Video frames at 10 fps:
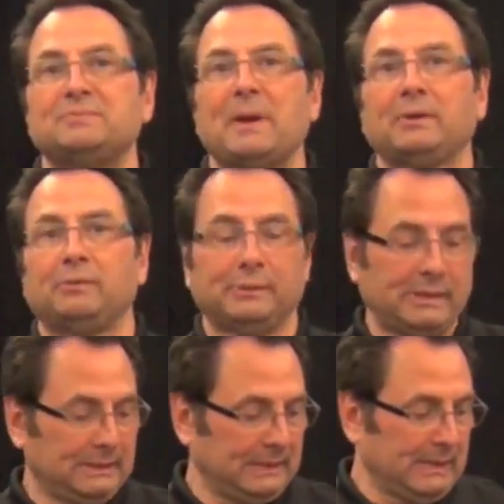
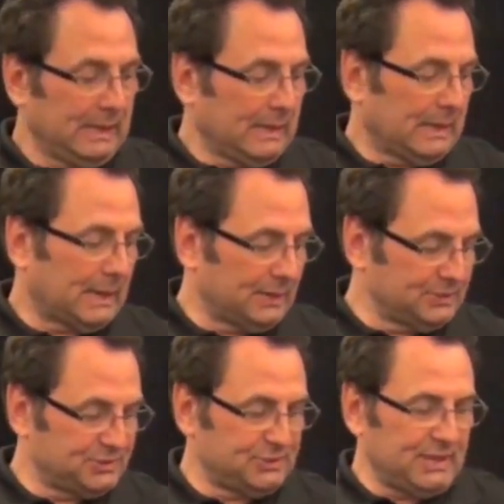spectrally.
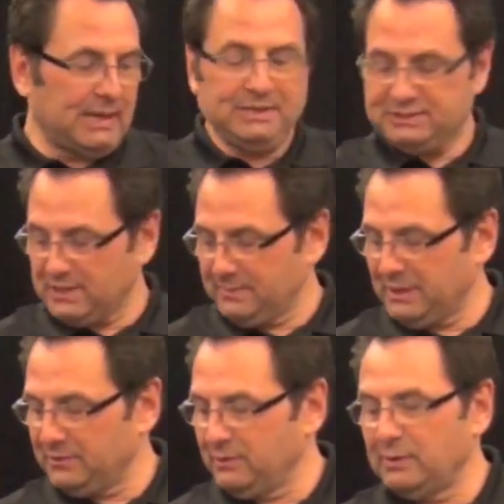This is the 80
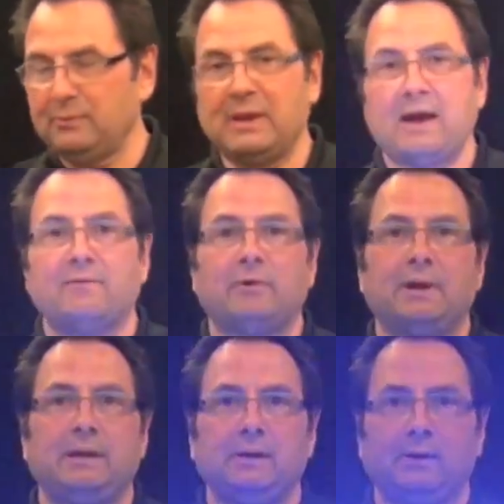centimeter unit we have
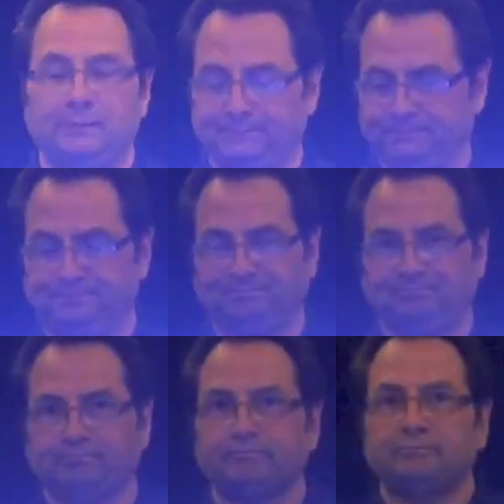right here.
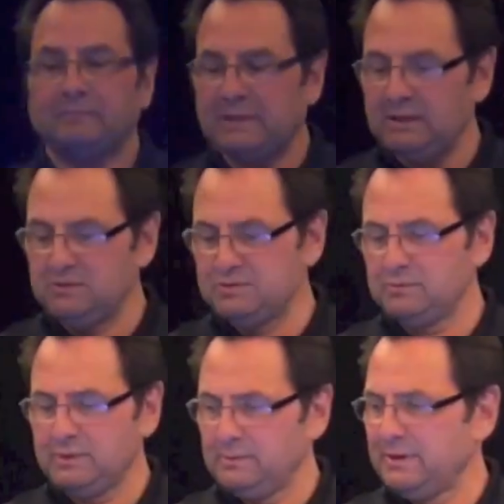Gives
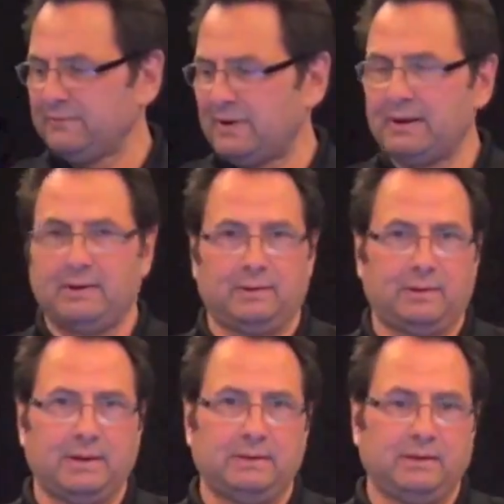you a little bit of
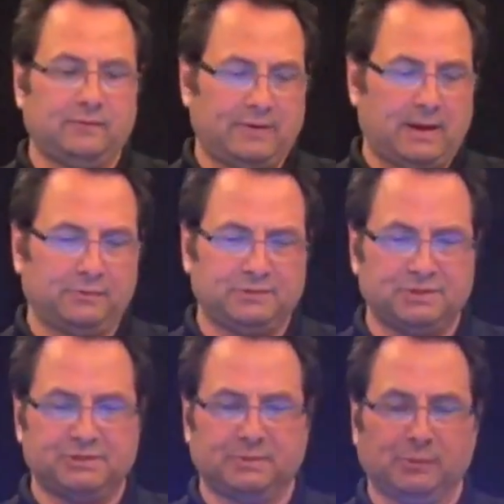an idea of how the
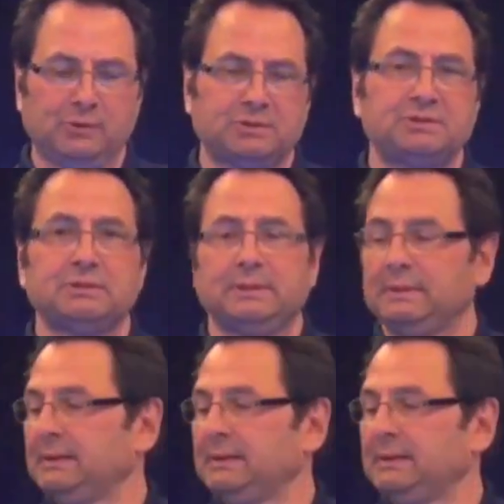system looks.